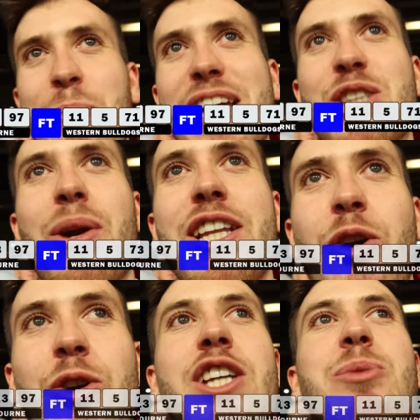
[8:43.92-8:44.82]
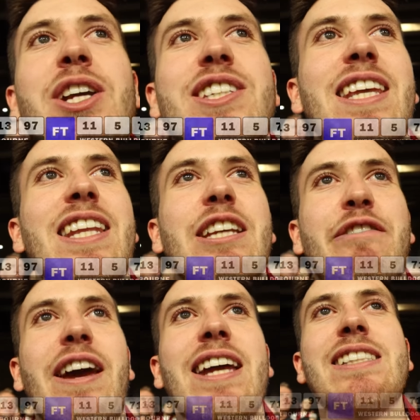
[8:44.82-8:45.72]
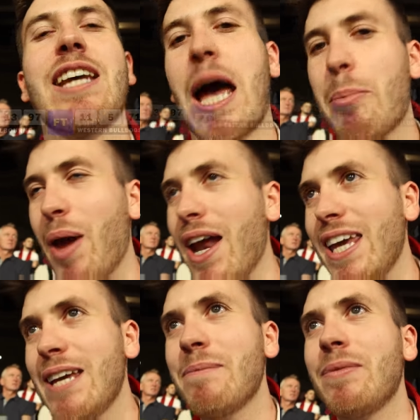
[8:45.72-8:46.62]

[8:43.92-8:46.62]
in the best 22, especially in the defence. Uh, Petty,